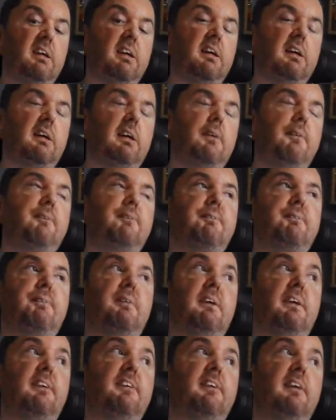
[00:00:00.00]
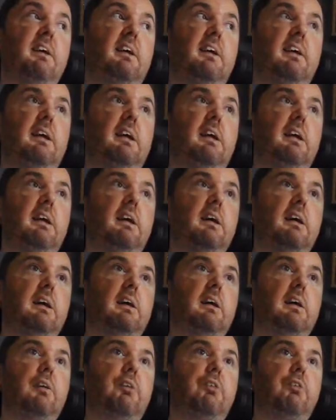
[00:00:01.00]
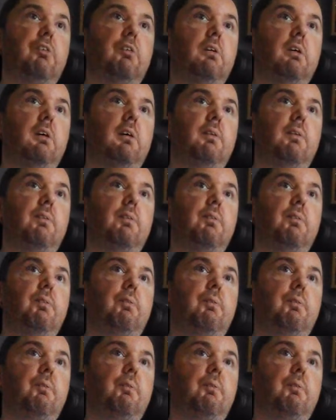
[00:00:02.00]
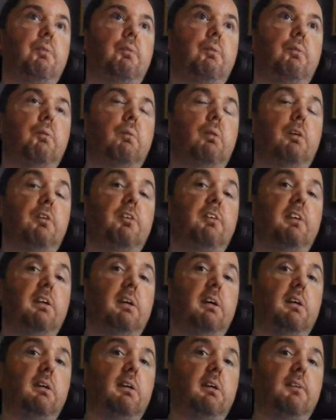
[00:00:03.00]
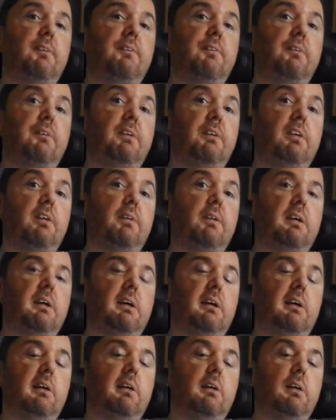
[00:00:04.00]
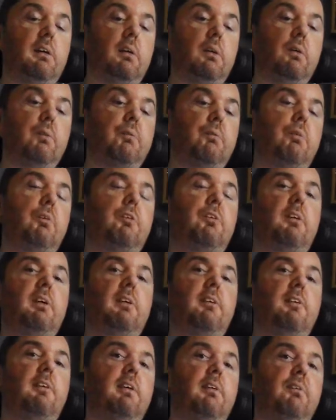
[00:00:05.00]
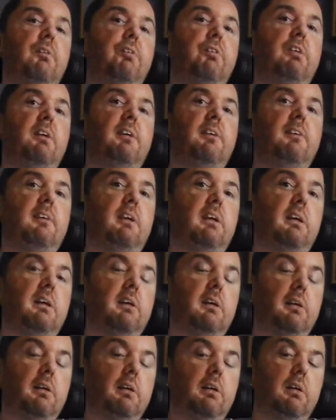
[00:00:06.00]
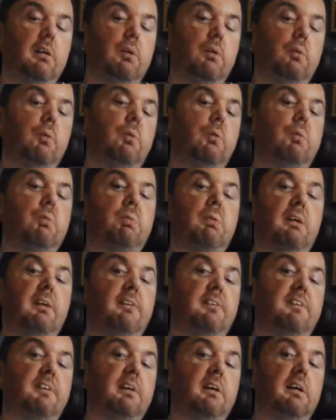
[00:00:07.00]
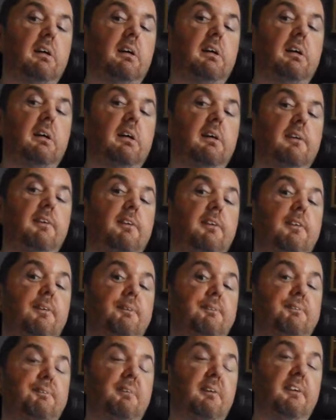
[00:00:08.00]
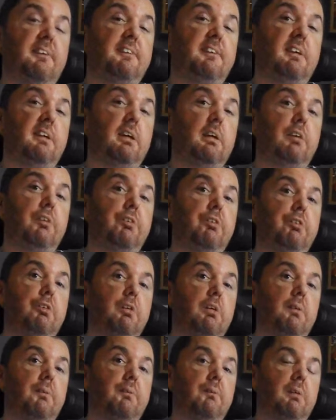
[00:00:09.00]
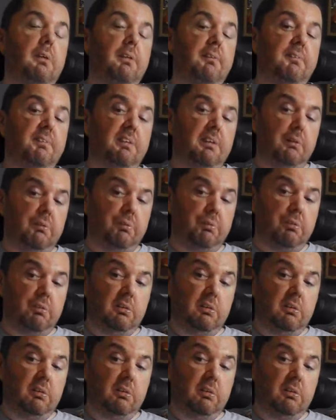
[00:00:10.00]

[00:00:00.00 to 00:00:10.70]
It's basically a giant What's-It. If you're in the UK, What's-It's, they're a cheesy corn-based snack, and this is basically a giant one of those.